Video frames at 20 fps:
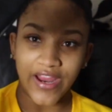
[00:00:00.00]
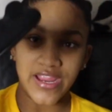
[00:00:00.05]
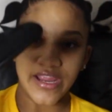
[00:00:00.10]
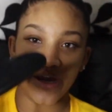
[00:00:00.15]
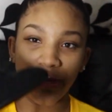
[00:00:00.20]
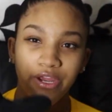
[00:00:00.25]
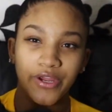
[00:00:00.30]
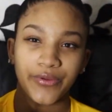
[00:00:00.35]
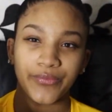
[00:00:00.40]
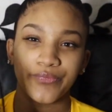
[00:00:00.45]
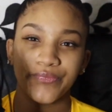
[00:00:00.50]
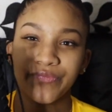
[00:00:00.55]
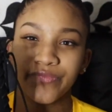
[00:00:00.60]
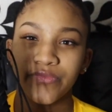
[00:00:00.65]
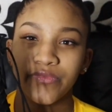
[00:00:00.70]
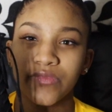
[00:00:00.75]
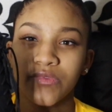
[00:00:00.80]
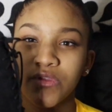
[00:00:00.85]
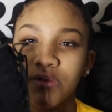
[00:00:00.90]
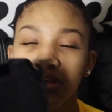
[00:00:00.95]
right here,
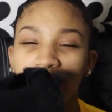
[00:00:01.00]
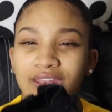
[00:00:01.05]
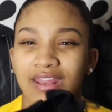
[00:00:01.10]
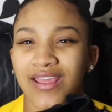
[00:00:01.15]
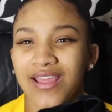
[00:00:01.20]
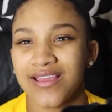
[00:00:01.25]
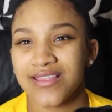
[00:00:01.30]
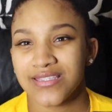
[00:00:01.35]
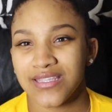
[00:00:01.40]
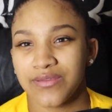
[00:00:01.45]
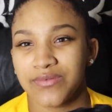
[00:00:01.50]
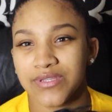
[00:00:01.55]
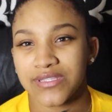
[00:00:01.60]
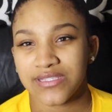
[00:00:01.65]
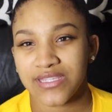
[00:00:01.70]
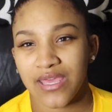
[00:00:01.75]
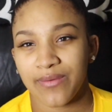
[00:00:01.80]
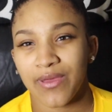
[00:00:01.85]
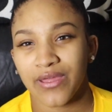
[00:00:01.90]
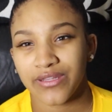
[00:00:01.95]
I got something
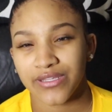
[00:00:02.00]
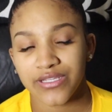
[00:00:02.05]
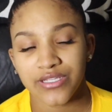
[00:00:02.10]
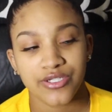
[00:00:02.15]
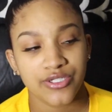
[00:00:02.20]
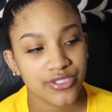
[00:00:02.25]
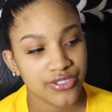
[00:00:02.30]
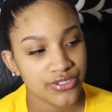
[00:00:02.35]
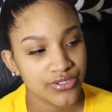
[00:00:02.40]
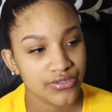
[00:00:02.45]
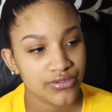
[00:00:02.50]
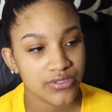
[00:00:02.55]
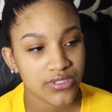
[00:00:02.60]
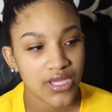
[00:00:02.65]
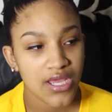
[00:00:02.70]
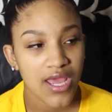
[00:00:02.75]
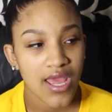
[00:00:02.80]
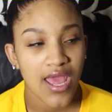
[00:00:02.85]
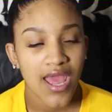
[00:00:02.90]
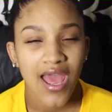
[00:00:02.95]
to say about these shoes.
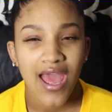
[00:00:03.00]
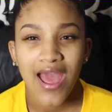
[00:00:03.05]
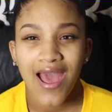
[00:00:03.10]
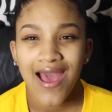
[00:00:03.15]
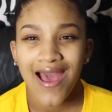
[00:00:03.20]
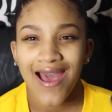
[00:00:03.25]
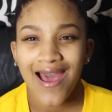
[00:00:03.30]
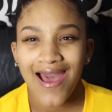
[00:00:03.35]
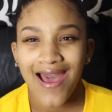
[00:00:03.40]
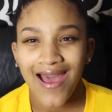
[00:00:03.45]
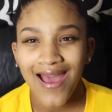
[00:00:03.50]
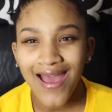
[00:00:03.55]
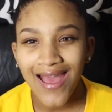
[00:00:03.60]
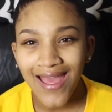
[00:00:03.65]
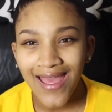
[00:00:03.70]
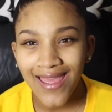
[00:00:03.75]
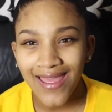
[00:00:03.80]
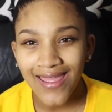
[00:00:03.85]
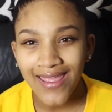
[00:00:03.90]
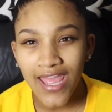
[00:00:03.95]

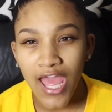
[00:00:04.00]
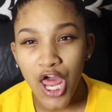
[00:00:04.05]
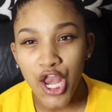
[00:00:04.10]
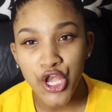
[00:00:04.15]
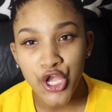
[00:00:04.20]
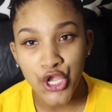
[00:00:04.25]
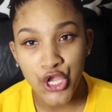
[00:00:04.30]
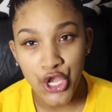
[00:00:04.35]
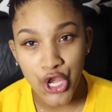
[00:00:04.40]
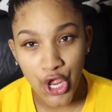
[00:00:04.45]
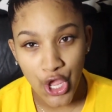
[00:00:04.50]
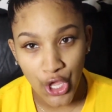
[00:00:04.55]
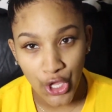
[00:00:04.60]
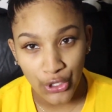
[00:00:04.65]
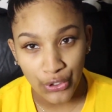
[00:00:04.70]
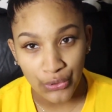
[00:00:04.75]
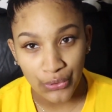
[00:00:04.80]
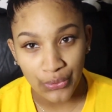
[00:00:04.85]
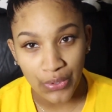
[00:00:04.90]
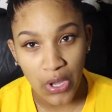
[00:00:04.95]
I
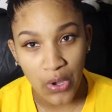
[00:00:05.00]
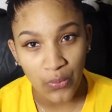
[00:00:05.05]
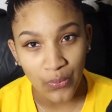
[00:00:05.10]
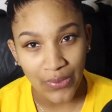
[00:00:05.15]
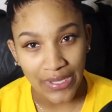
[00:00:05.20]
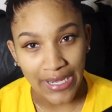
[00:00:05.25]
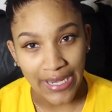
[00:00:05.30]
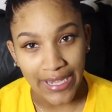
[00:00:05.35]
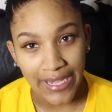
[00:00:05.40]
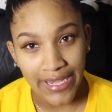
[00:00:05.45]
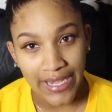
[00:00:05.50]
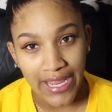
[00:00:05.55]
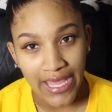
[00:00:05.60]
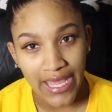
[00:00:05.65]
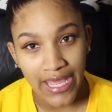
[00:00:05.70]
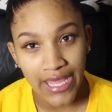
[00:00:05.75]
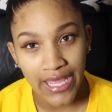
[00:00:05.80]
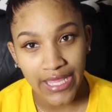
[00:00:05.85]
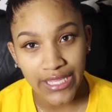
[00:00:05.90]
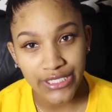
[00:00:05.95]
know
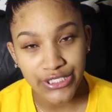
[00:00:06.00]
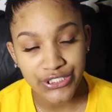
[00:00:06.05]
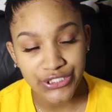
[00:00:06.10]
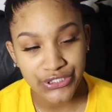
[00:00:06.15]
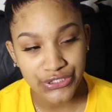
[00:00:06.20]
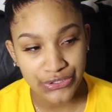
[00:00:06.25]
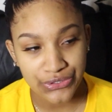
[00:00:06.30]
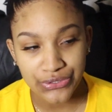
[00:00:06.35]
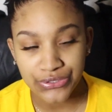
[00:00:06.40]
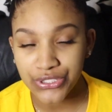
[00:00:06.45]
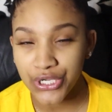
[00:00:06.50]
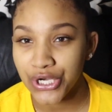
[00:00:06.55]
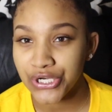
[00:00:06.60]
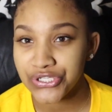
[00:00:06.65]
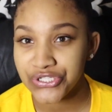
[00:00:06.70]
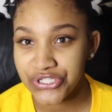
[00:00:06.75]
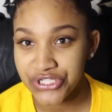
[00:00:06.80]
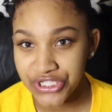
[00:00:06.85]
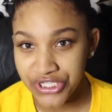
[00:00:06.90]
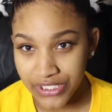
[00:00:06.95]
when shoes
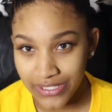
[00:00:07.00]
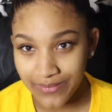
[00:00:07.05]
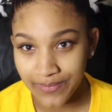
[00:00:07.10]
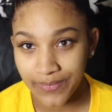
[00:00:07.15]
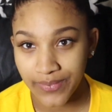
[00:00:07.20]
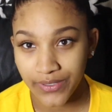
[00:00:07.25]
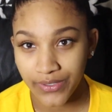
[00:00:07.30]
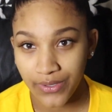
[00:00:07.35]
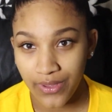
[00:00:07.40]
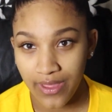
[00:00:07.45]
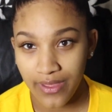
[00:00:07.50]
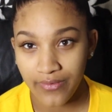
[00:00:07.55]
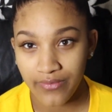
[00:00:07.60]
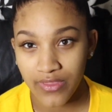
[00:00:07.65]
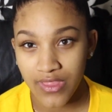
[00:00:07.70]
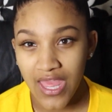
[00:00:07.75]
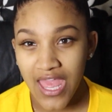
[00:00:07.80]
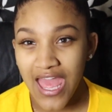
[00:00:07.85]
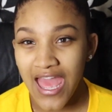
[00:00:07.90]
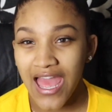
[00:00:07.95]
are cheap,
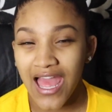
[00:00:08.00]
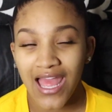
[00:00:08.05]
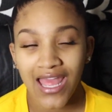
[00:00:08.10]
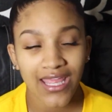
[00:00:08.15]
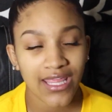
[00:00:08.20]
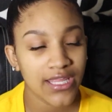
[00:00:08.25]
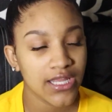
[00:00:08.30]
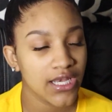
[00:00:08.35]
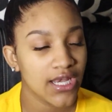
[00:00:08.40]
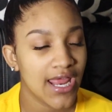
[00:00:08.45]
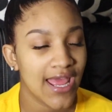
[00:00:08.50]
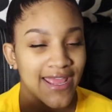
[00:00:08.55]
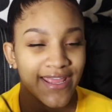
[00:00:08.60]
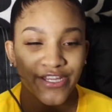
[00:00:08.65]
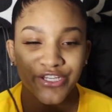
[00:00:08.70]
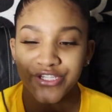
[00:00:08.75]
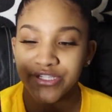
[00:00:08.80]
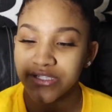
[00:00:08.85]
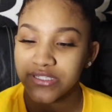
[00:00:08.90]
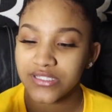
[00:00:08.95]
okay? I can, I
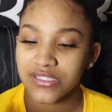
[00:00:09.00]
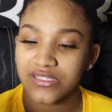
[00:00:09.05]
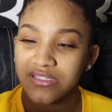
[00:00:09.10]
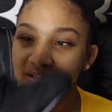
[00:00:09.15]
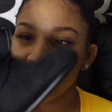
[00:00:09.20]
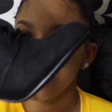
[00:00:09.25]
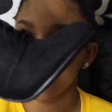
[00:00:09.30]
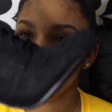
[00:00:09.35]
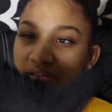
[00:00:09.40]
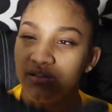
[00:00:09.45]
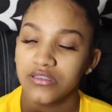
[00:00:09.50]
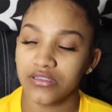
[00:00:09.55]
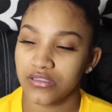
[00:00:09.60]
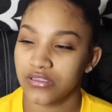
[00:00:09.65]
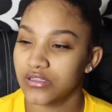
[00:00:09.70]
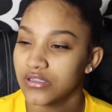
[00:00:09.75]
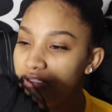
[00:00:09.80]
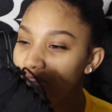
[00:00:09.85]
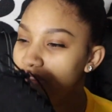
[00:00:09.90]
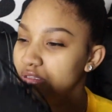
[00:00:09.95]
can just,
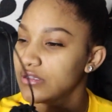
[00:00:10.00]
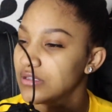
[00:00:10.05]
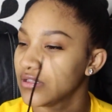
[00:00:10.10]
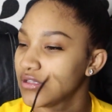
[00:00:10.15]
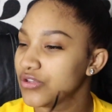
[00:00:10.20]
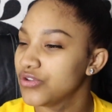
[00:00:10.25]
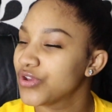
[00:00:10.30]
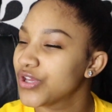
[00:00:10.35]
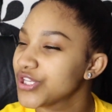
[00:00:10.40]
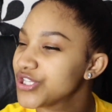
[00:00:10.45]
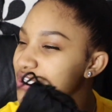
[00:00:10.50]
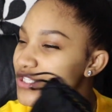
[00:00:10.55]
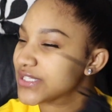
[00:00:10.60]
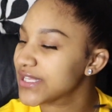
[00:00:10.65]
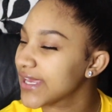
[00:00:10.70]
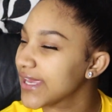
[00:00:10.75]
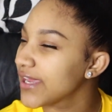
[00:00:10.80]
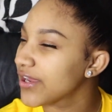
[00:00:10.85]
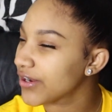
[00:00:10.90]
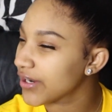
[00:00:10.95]
you can just
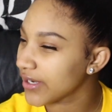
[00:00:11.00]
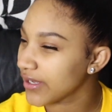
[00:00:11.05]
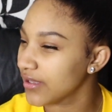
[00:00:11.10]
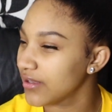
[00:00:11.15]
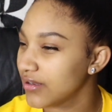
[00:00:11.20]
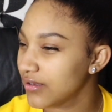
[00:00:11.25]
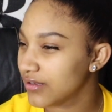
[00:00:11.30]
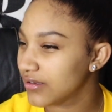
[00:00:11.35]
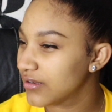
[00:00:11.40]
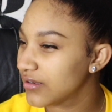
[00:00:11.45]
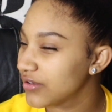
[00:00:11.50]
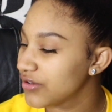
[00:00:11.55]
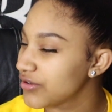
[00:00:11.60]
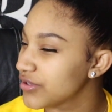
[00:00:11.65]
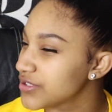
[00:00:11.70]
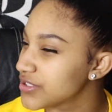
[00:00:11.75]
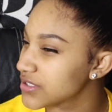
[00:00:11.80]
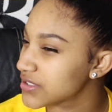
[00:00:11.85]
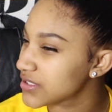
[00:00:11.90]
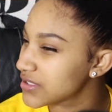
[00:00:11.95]
hear it. You
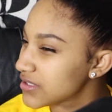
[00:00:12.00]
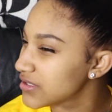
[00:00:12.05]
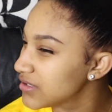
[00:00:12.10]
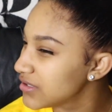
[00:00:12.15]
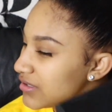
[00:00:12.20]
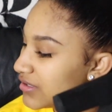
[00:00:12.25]
can just,